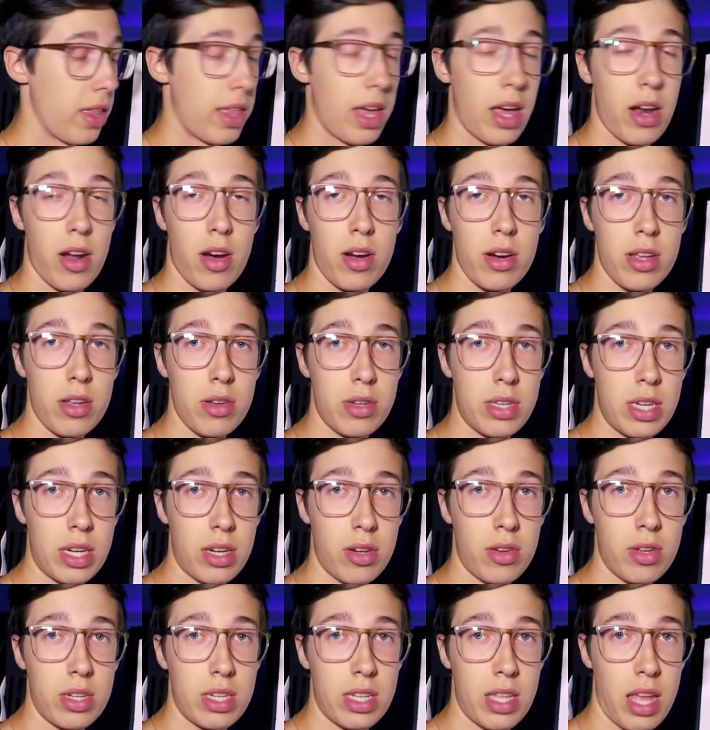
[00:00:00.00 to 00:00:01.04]
That audio
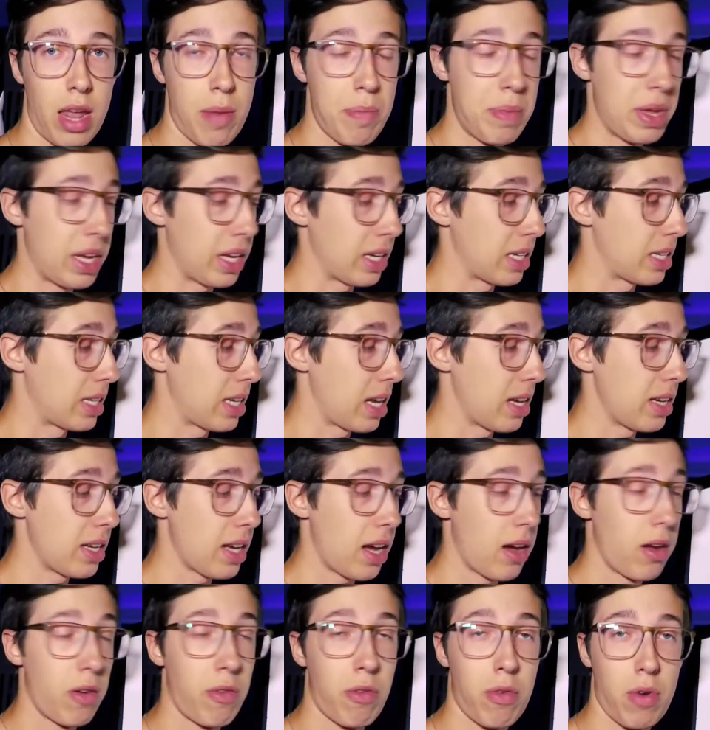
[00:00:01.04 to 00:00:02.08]
signal is then being sent
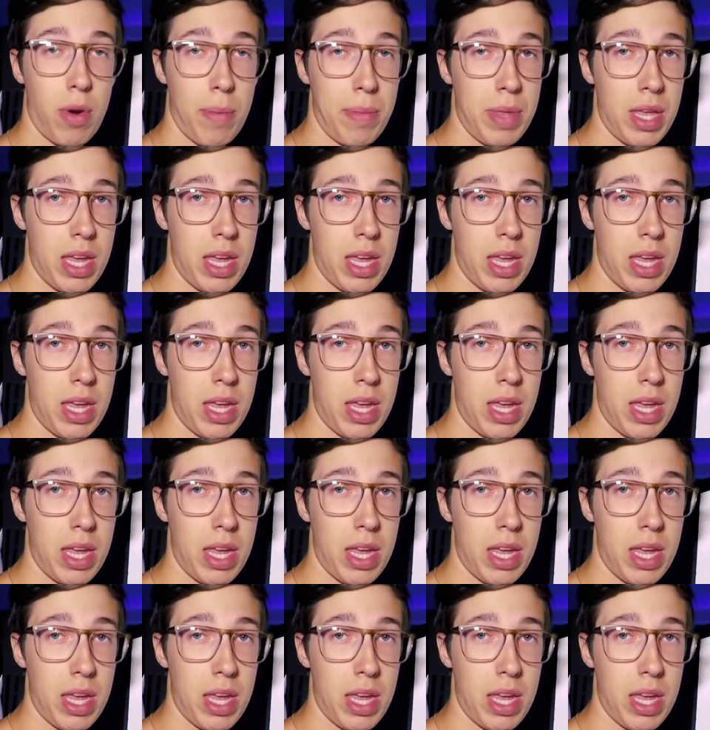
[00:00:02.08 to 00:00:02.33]
out from the